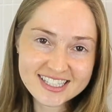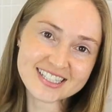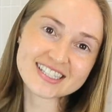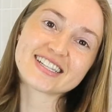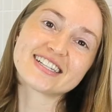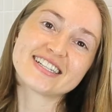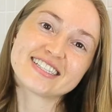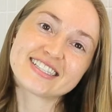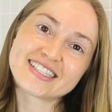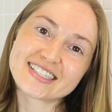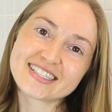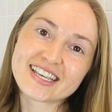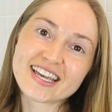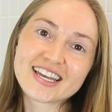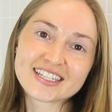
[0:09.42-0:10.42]
it's
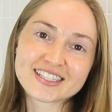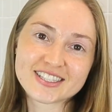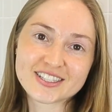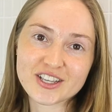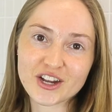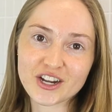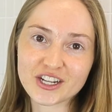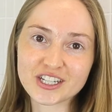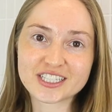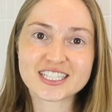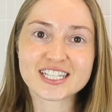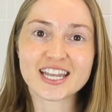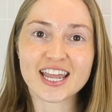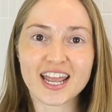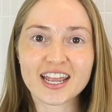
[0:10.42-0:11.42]
Elise. So
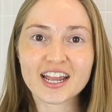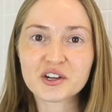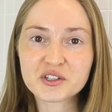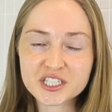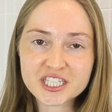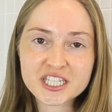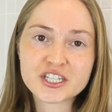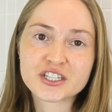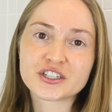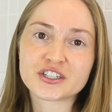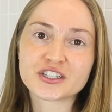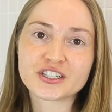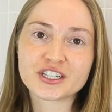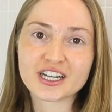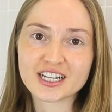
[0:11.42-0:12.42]
today I wanted to
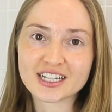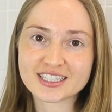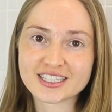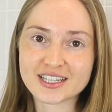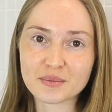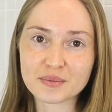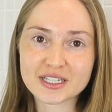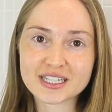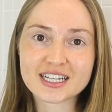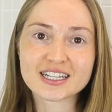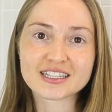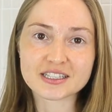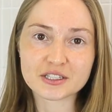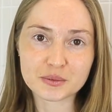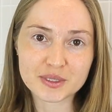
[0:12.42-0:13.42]
do something
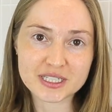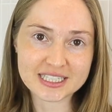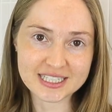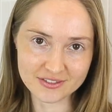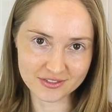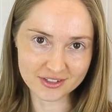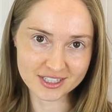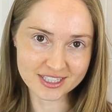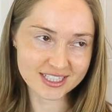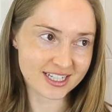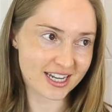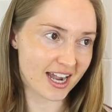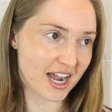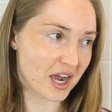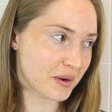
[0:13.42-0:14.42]
a little bit
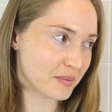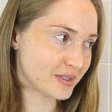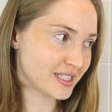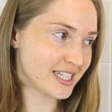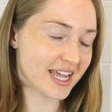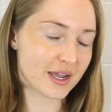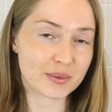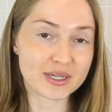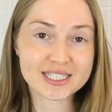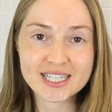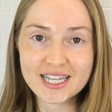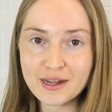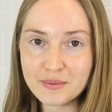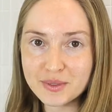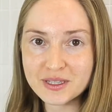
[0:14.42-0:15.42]
different. Today we're
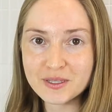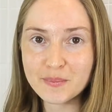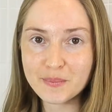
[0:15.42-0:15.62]
set up in the